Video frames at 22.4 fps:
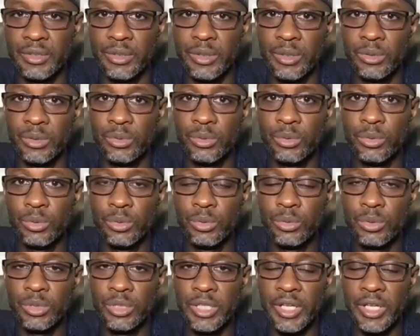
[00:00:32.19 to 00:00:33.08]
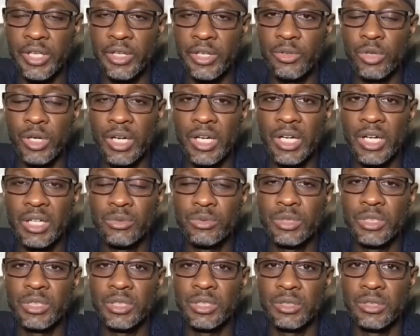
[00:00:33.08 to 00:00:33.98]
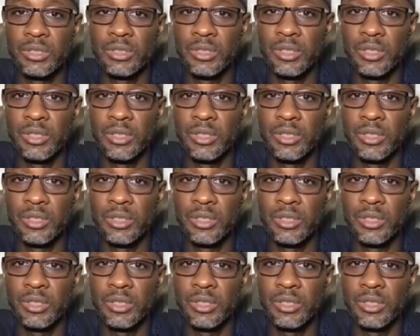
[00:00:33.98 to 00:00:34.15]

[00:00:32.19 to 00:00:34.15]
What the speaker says: you take into account